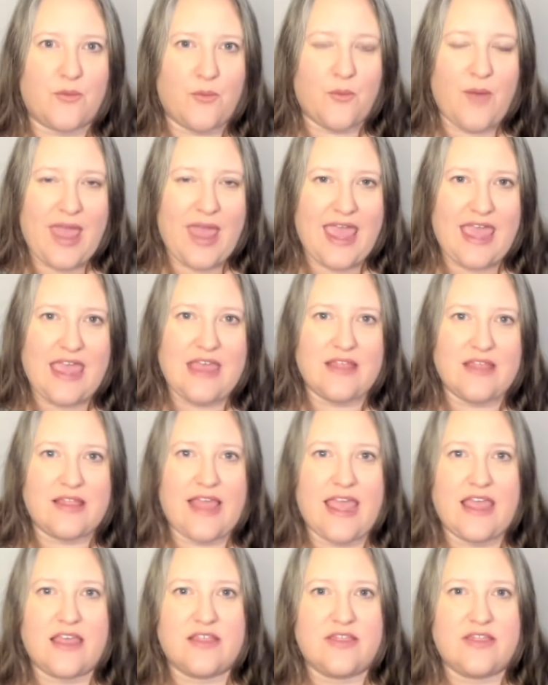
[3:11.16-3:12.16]
weight,
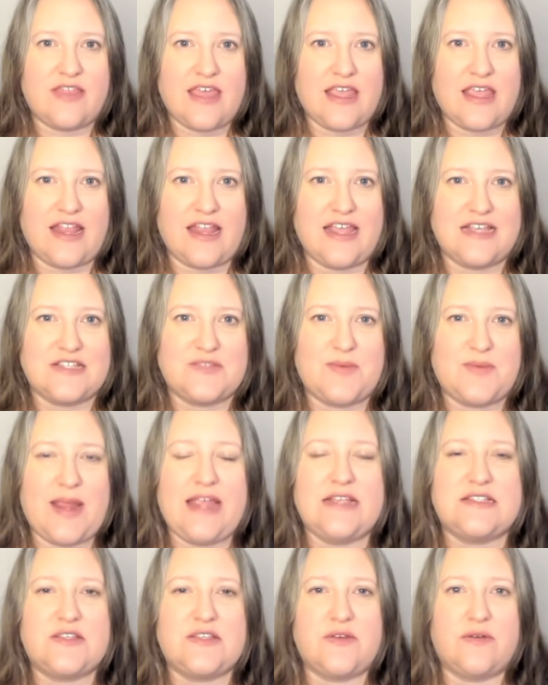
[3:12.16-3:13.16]
like thickness,
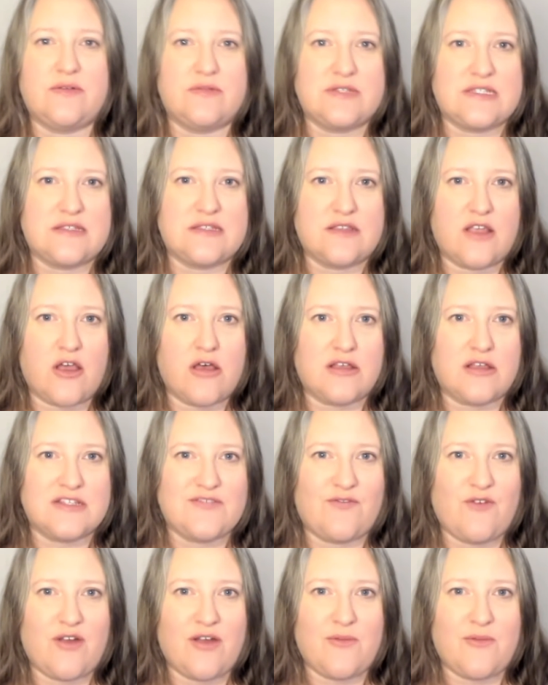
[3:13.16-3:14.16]
right? So it calls
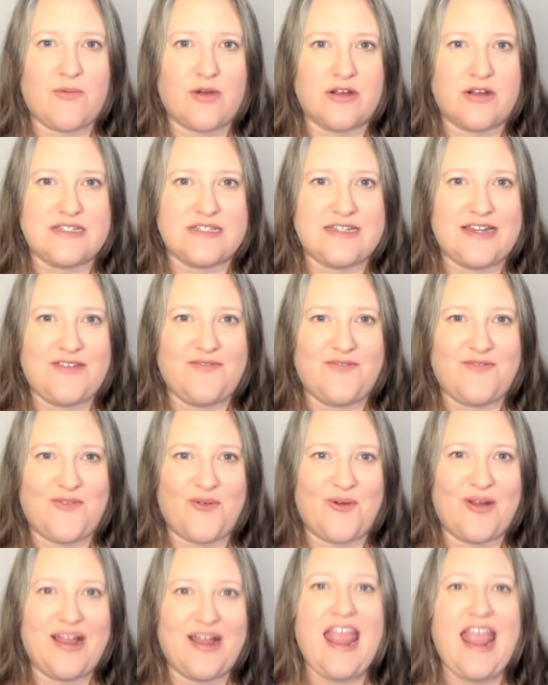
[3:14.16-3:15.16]
for a worsted
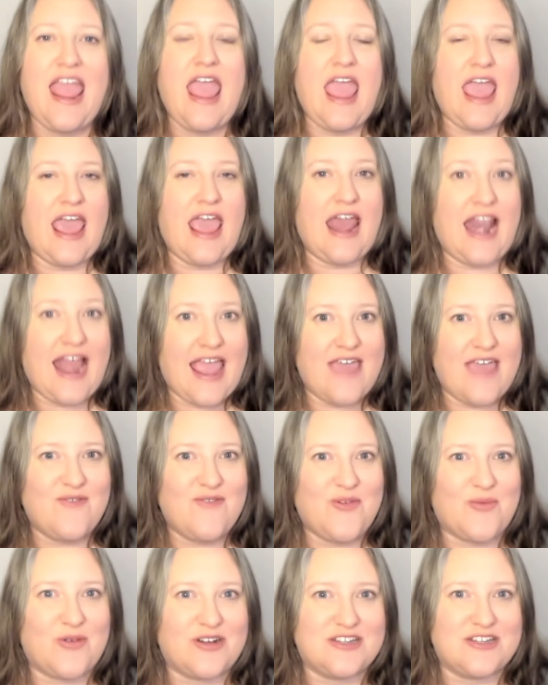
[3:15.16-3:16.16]
4, and I have
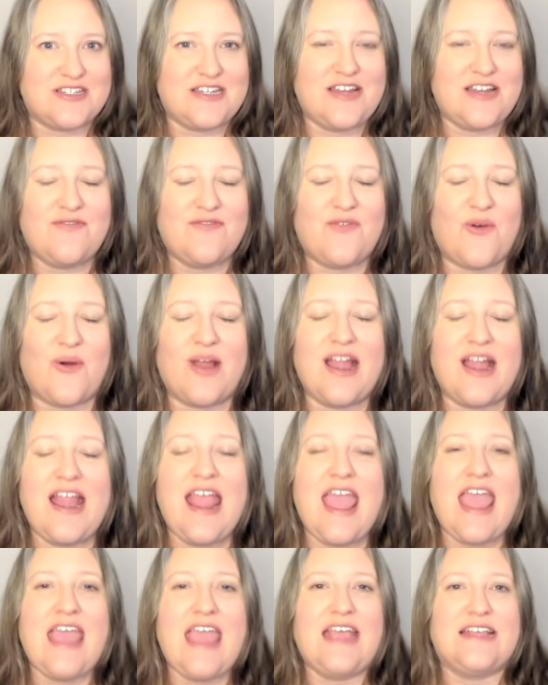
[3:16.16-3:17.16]
a worsted 4,
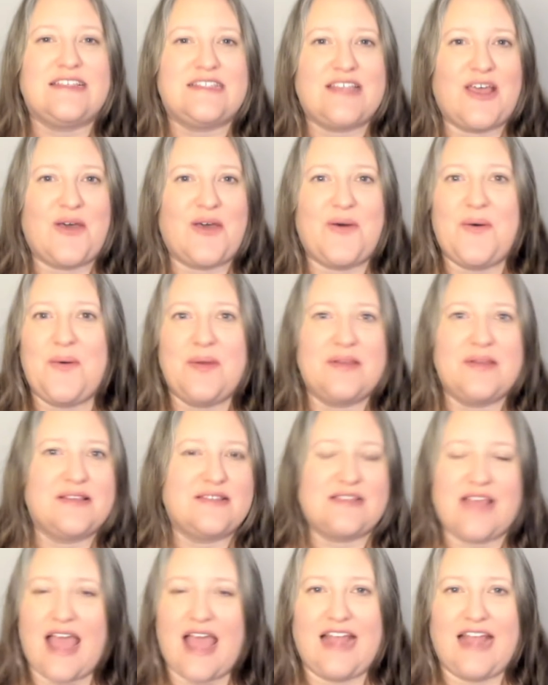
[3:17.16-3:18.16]
so
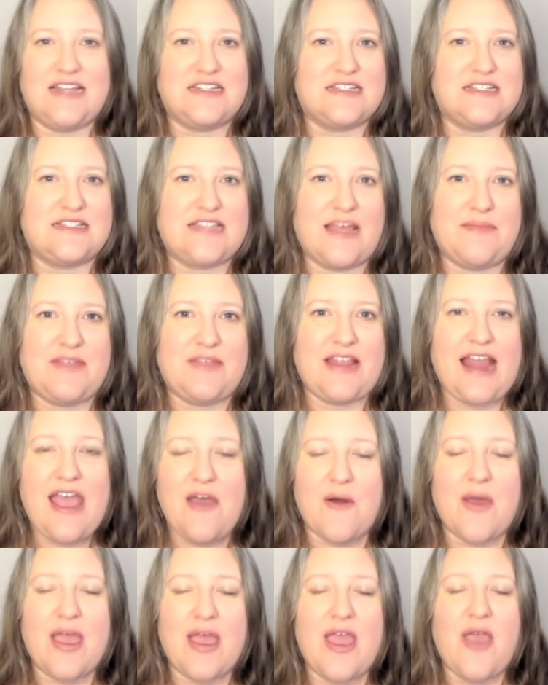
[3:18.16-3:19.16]
I just subbed it
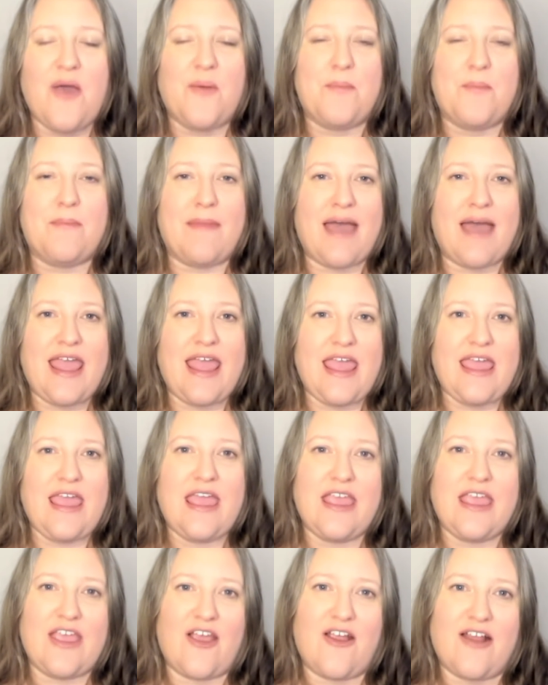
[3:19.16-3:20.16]
out.
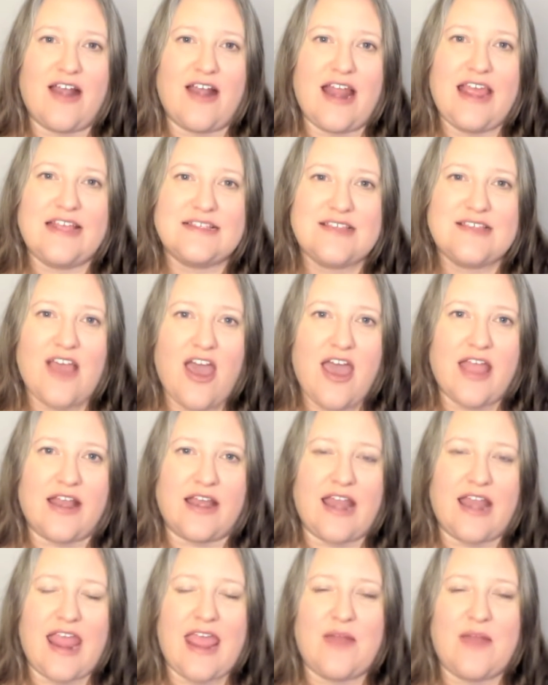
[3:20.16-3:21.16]
My yarn is
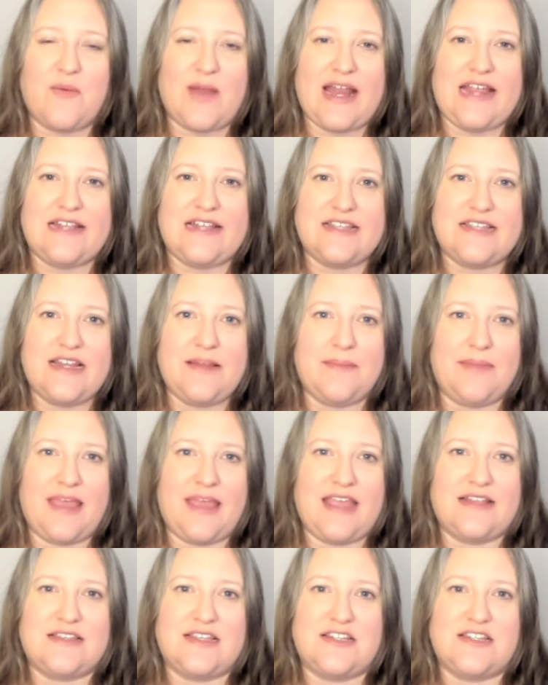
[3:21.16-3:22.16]
cotton, and what I didn't
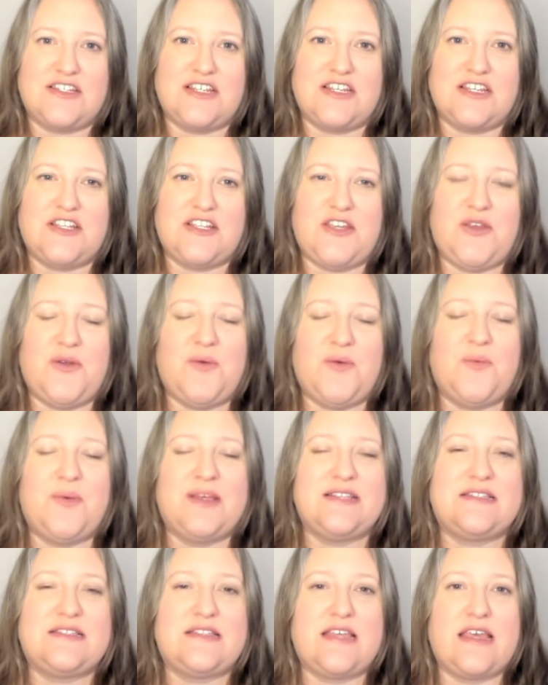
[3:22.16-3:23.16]
pay attention to
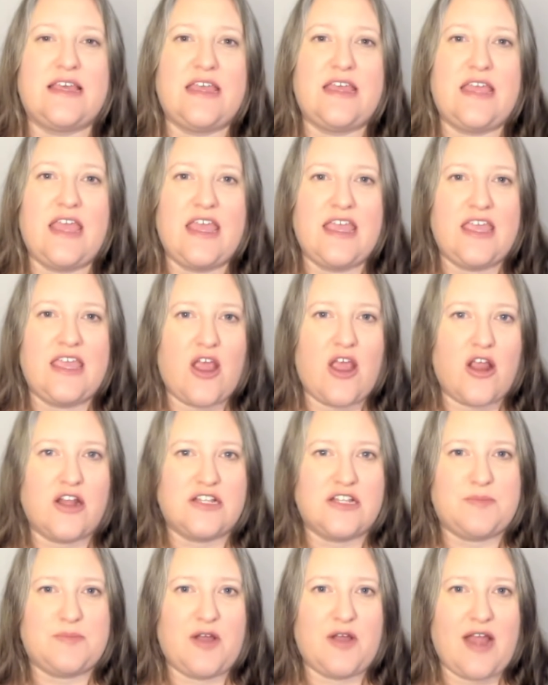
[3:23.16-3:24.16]
was the
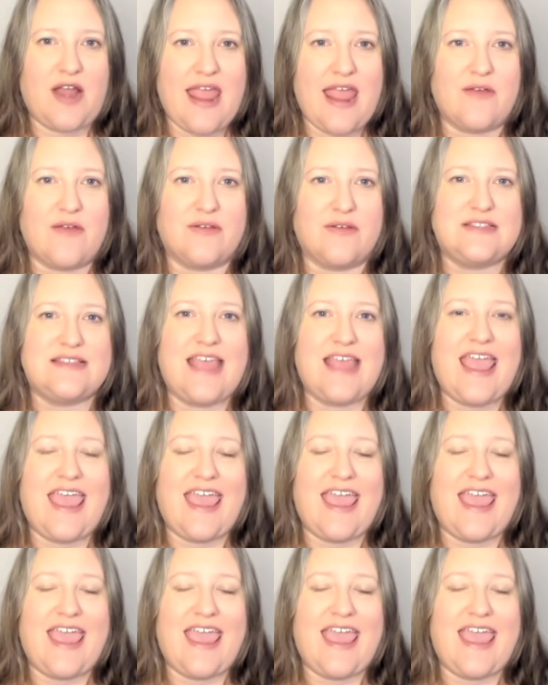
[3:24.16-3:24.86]
yards per ounce.